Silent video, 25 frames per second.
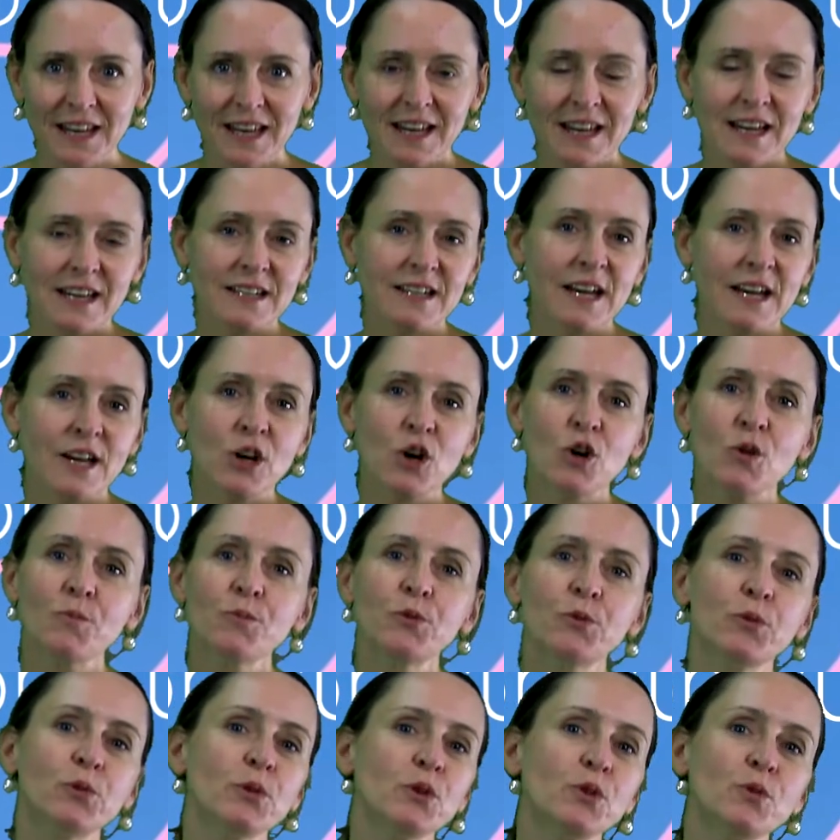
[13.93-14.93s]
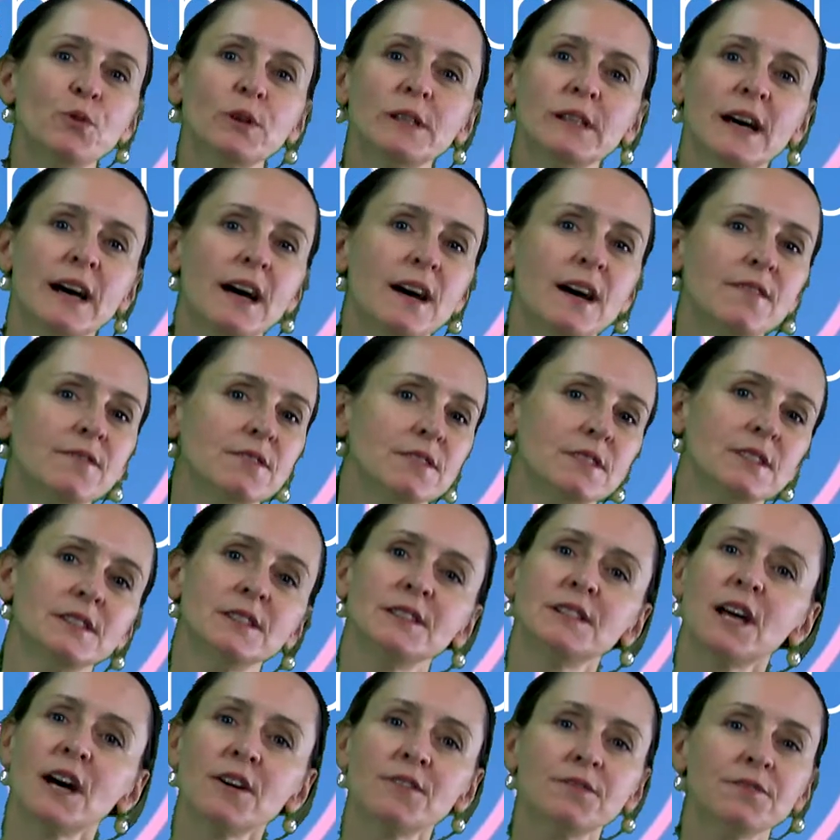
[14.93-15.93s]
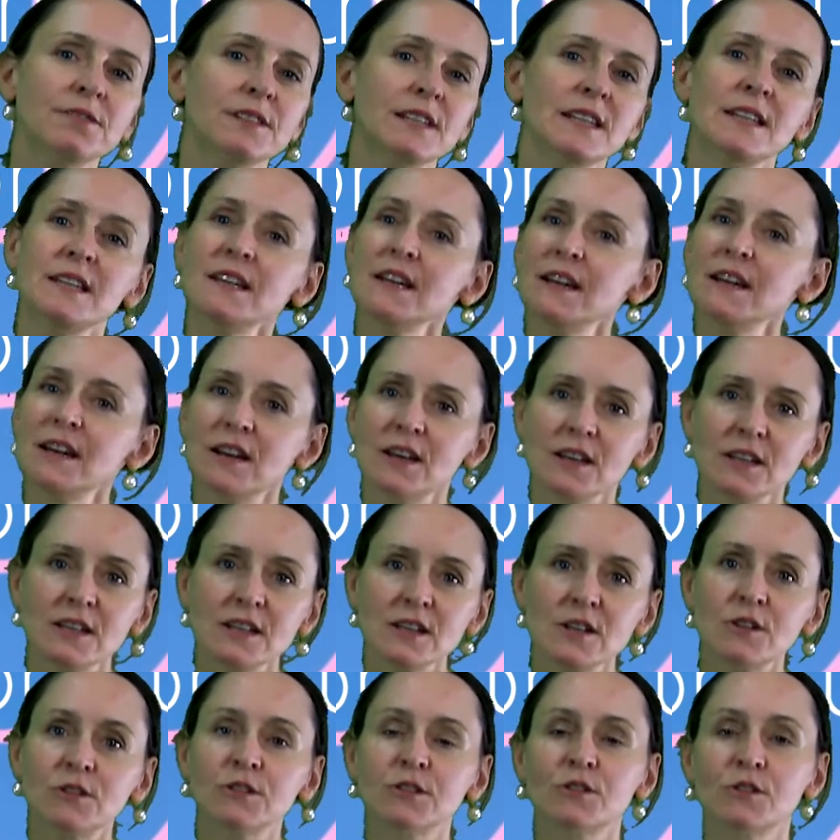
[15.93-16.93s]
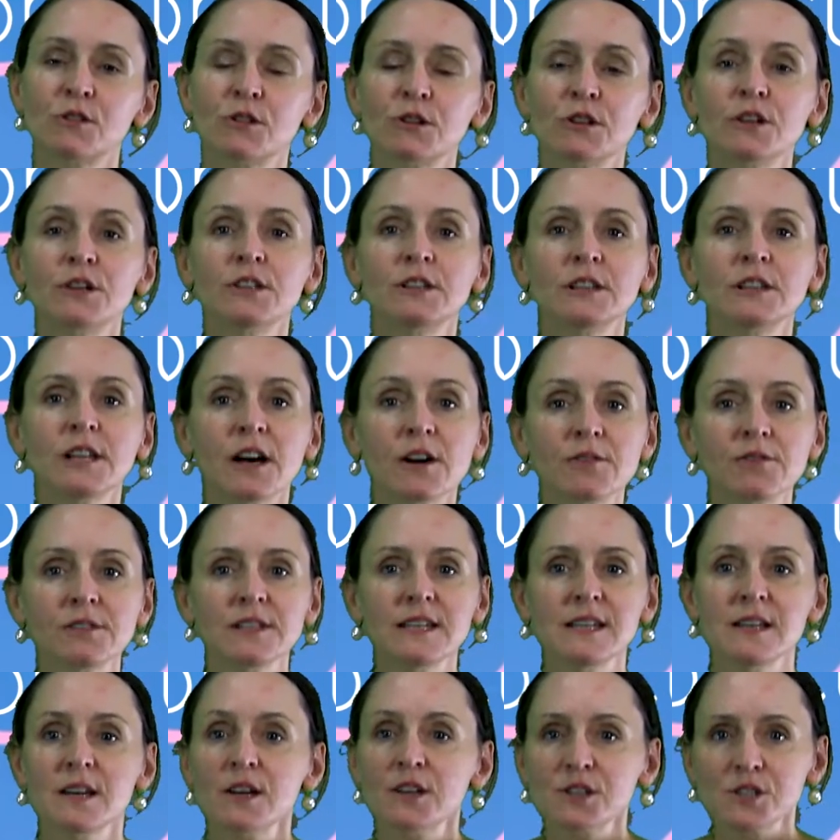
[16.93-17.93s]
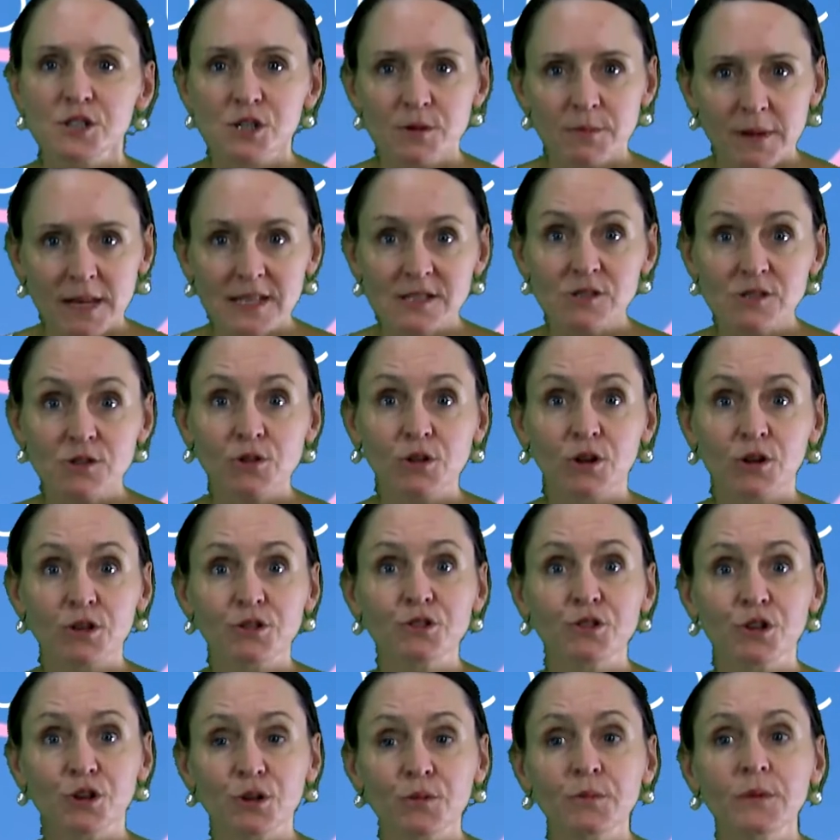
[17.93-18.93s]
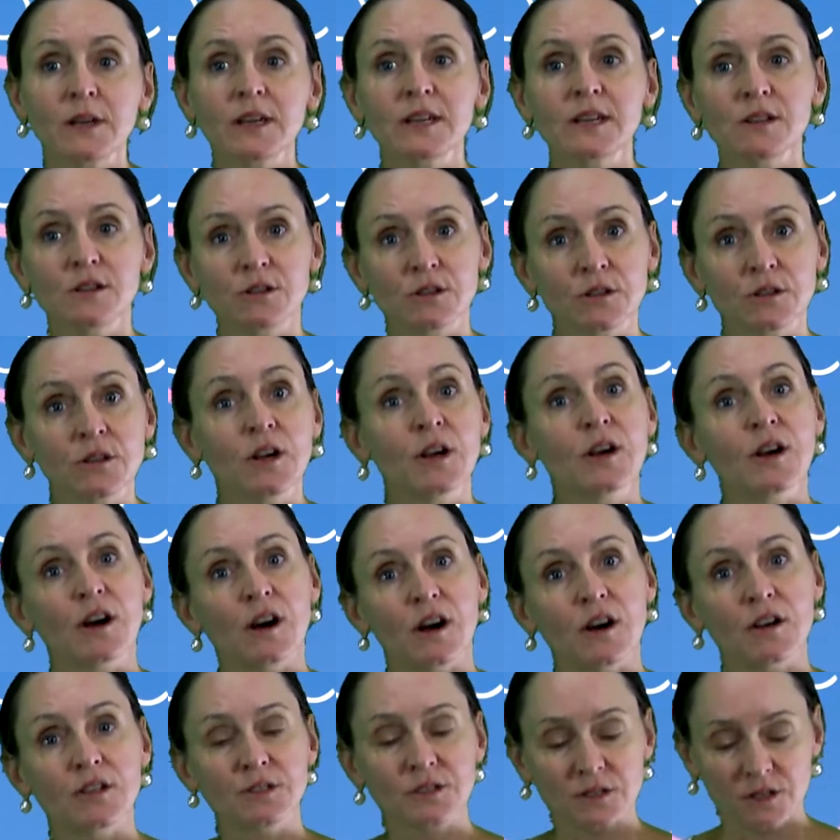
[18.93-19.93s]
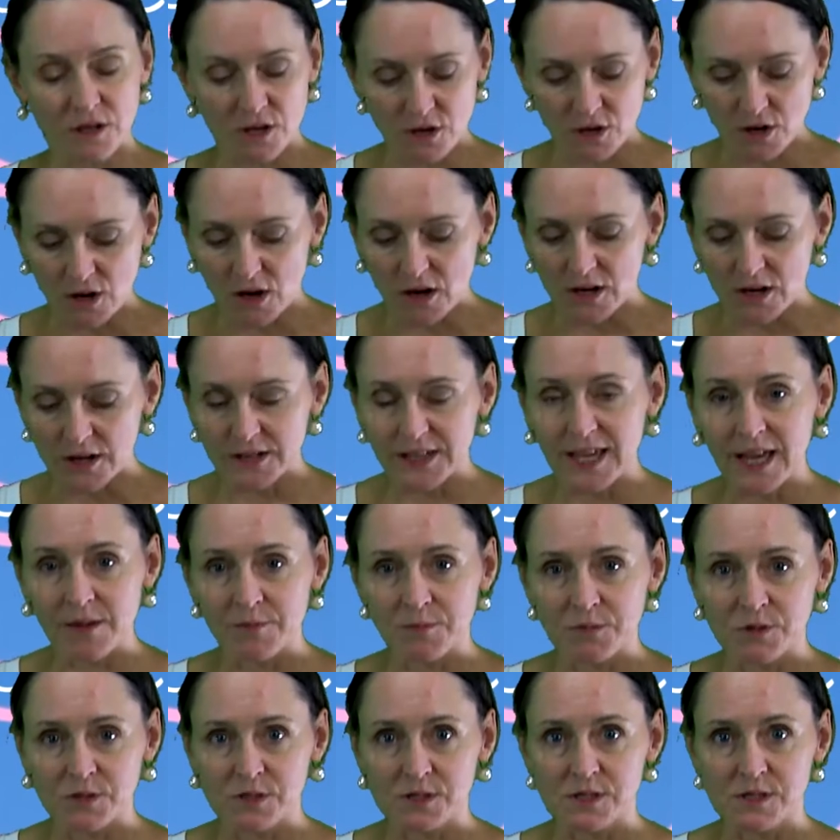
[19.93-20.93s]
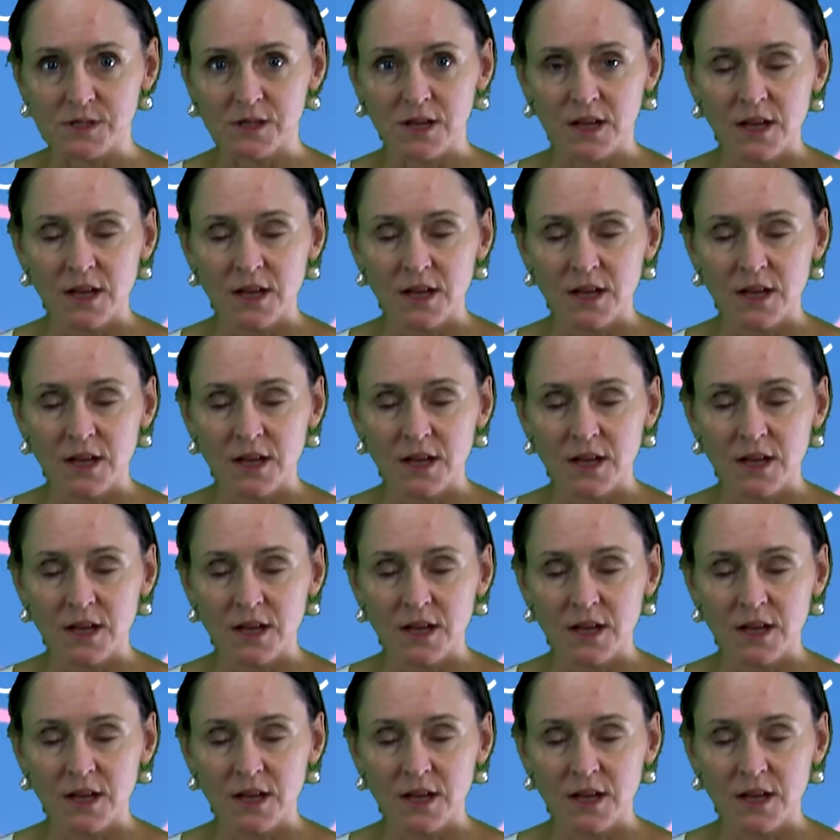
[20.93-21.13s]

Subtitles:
and I hope you will have a lovely year or a lovely semester or term here on our campus.